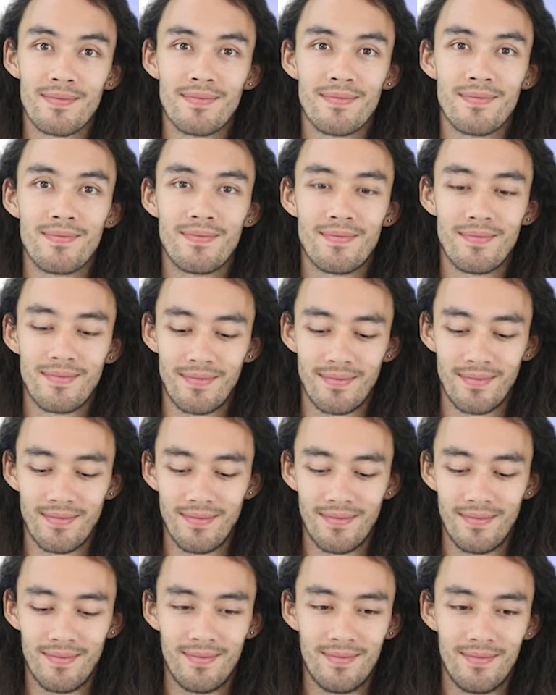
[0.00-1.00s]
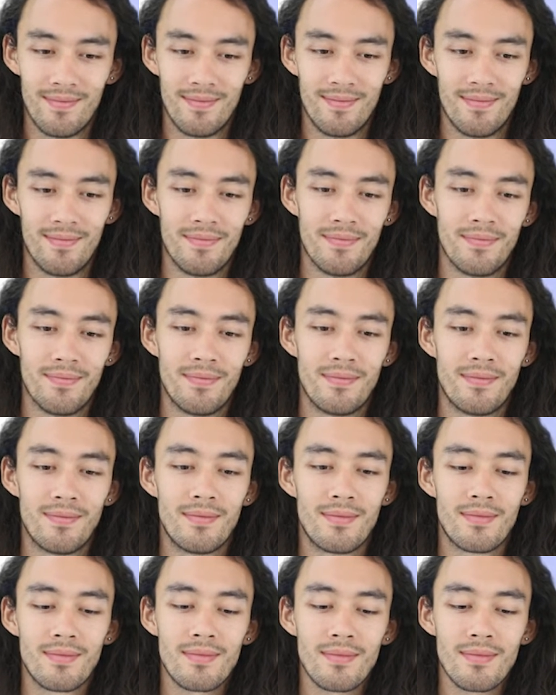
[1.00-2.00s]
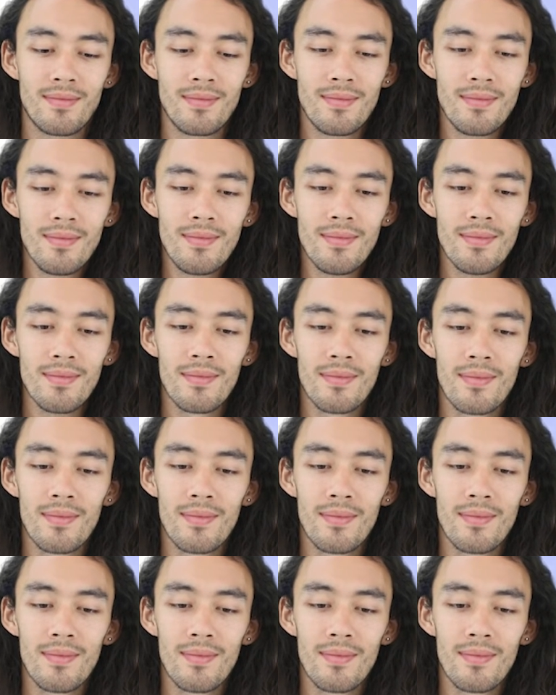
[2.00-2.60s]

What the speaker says: Nobody speaks.